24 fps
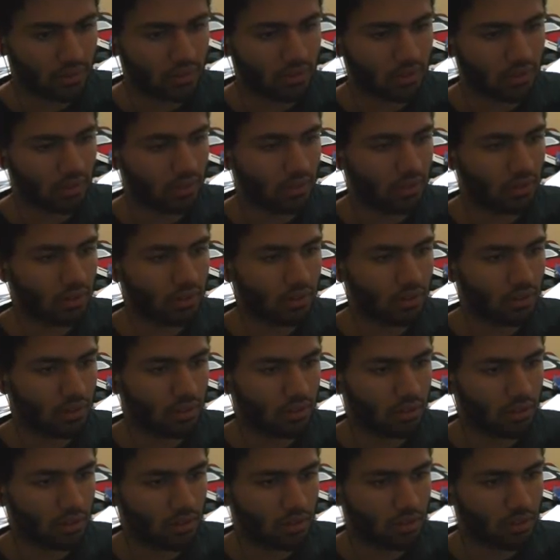
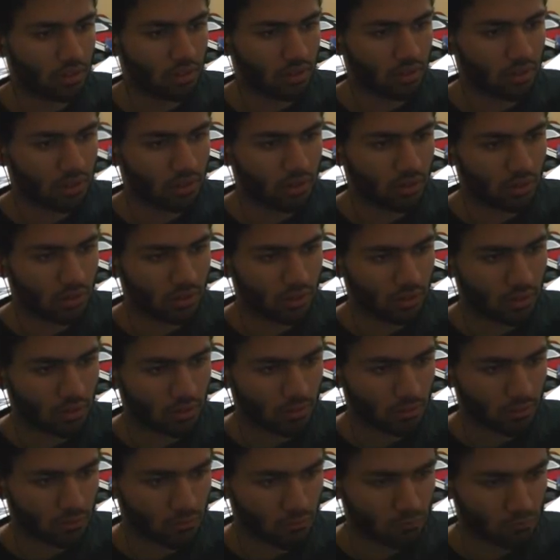
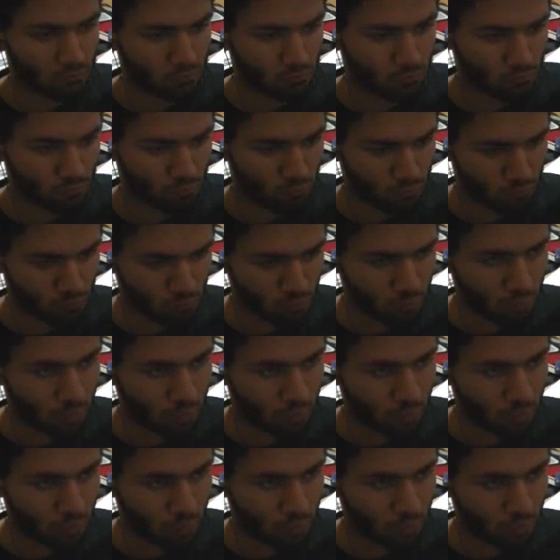(silence)